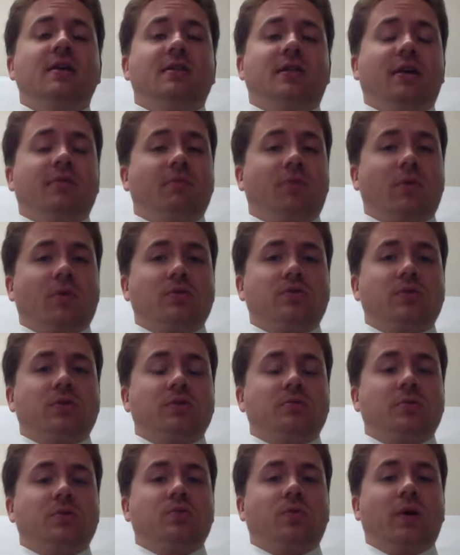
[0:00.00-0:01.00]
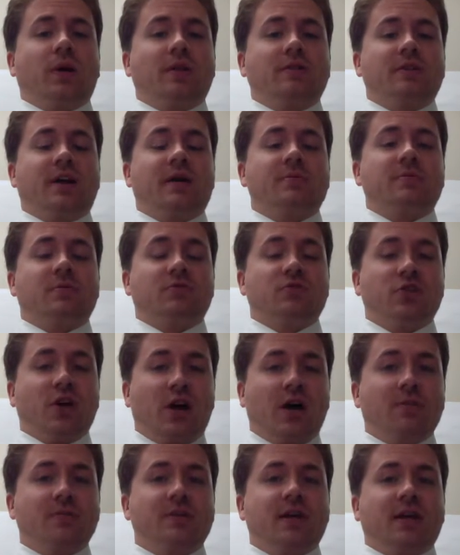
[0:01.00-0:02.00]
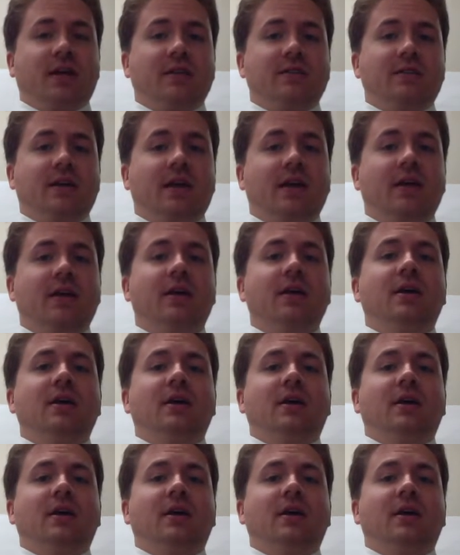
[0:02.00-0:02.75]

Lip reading: They have more choice between types of jobs they can take.